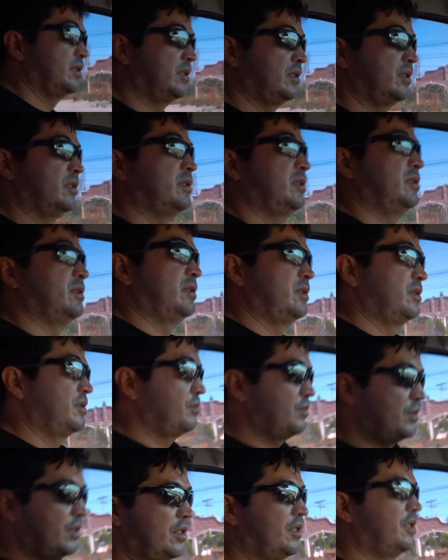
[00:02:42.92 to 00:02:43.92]
Yeah, there
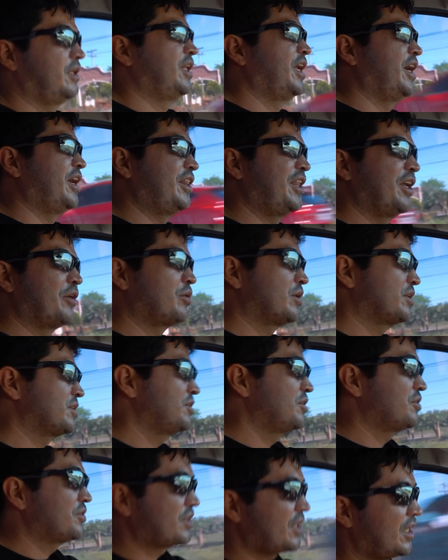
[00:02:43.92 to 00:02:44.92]
was no sign. We just
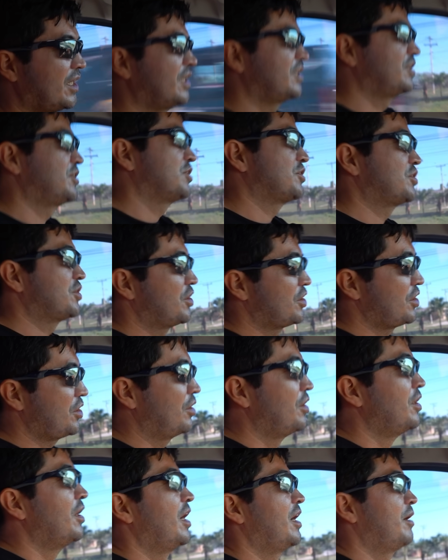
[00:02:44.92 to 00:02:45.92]
see this huge
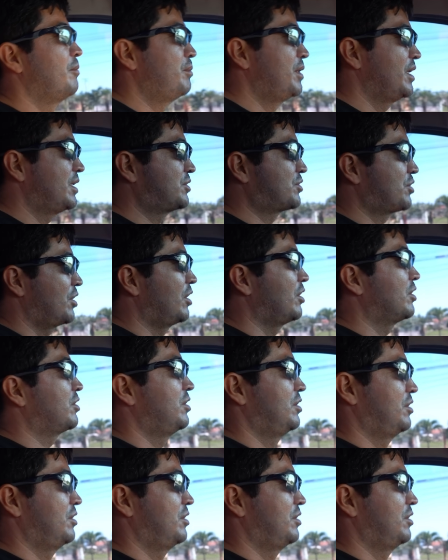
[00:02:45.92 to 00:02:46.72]
truck coming towards us.